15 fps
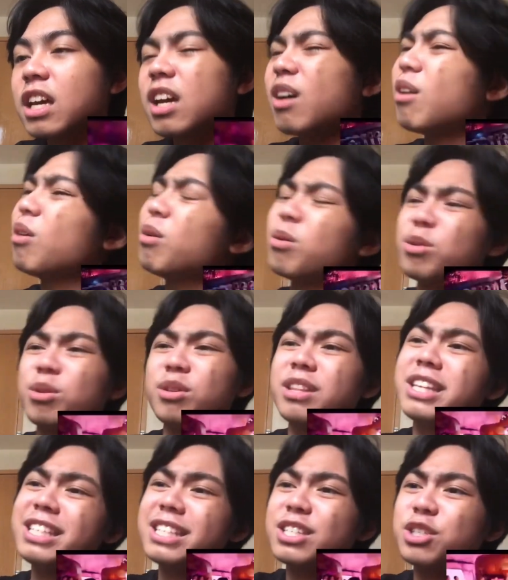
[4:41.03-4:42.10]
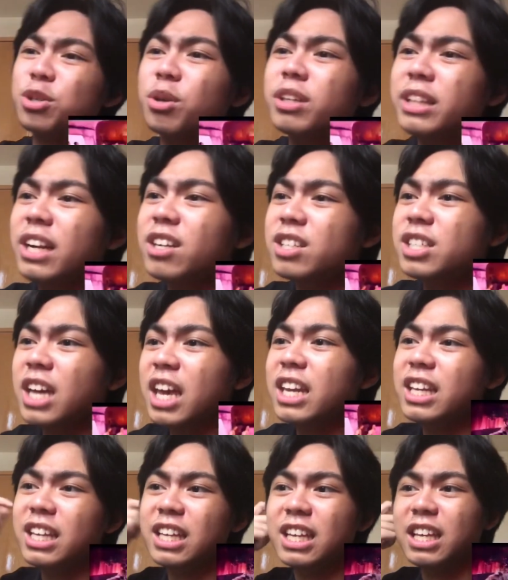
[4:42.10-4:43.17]
Oh, this short hair
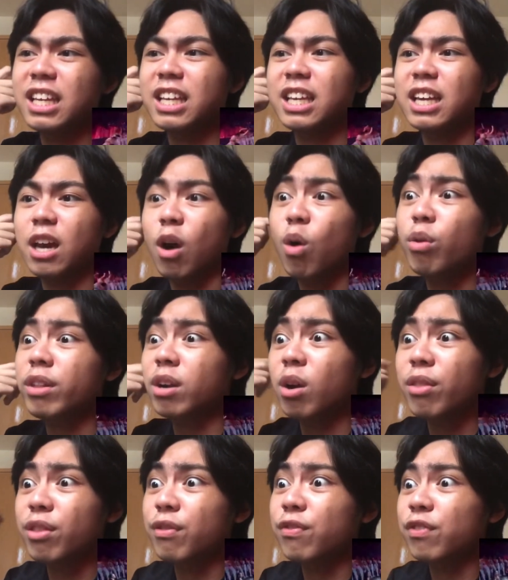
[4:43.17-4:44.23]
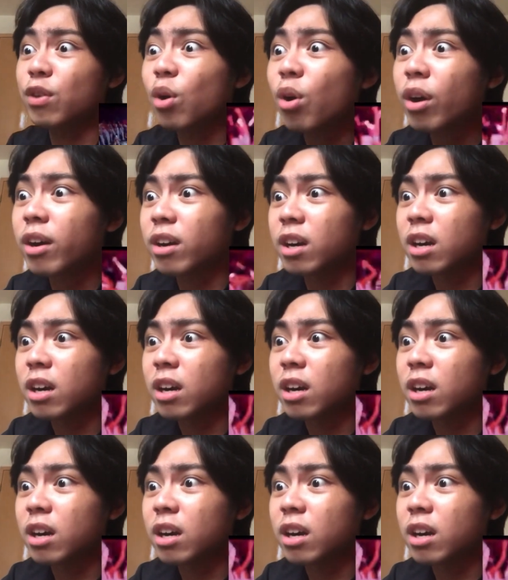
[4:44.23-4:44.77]
Jenny. Oh, they're on the floor.